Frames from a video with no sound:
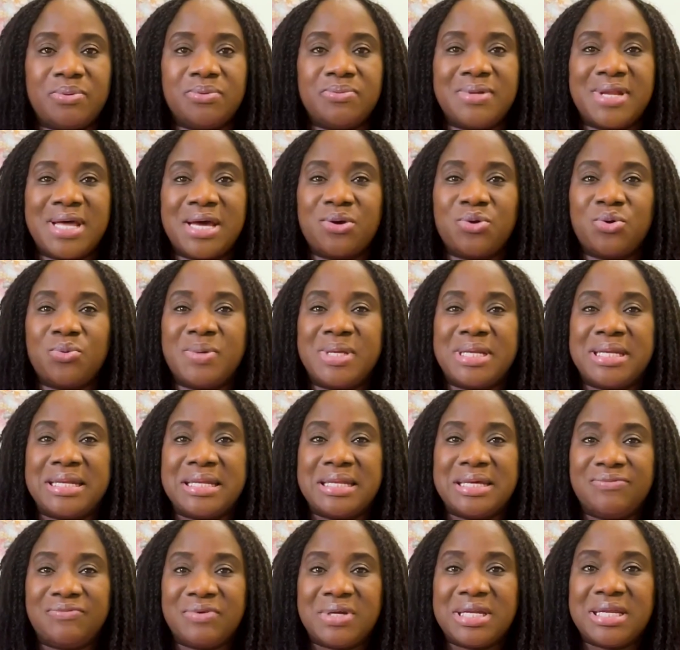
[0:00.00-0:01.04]
People are going to be
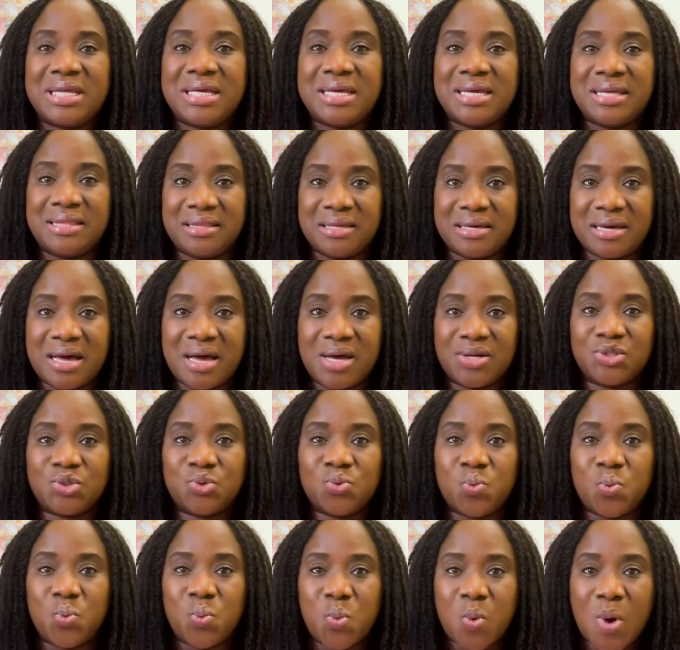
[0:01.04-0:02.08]
living in the
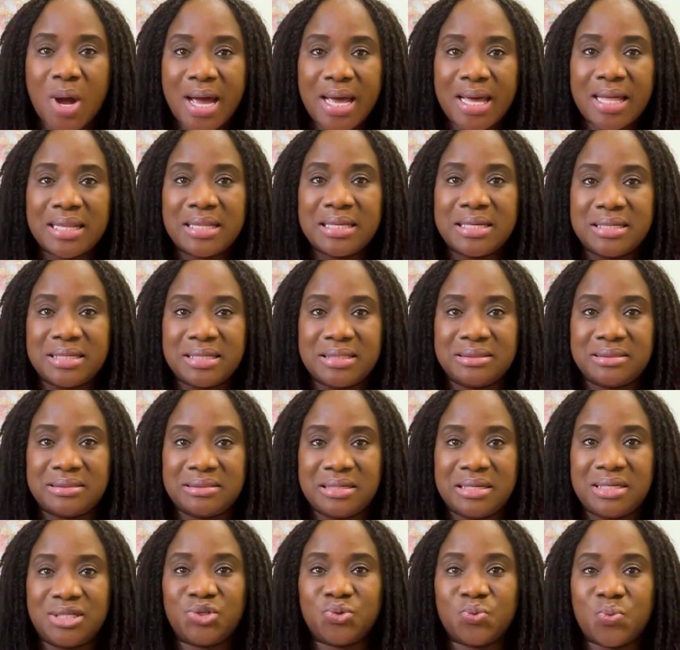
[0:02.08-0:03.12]
house while it is
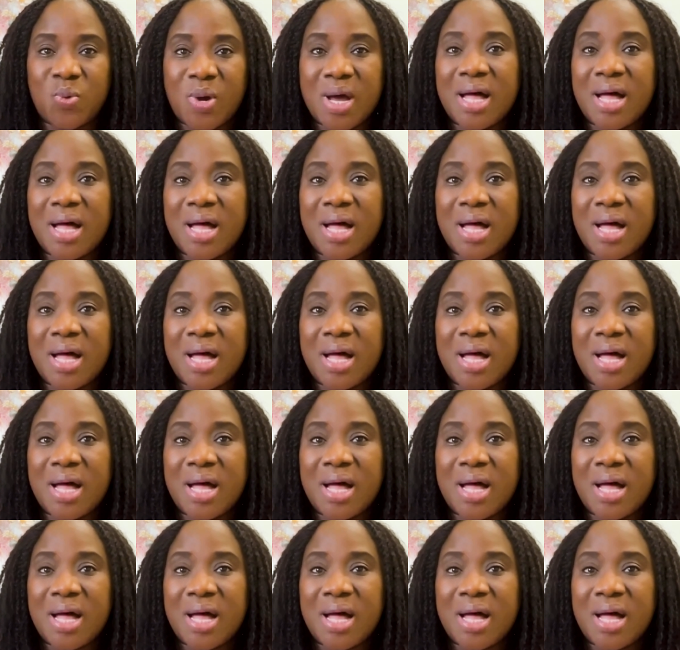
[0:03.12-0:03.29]
staged,